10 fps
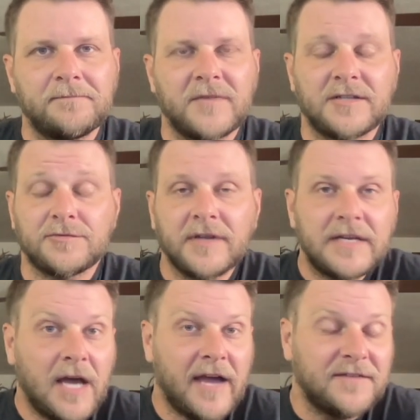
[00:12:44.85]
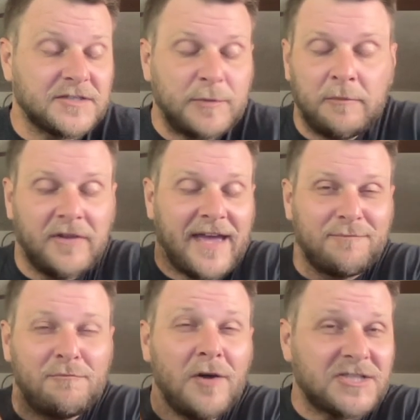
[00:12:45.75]
It's really not, and there's people that had
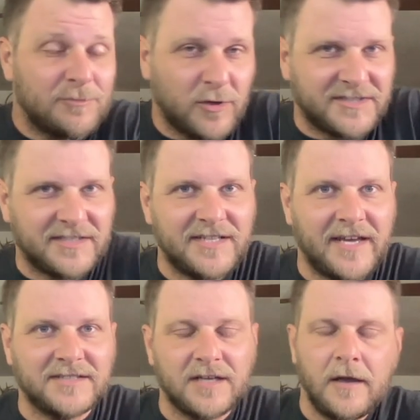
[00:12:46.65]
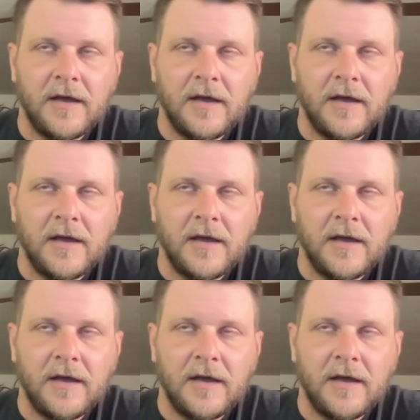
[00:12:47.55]
much more success.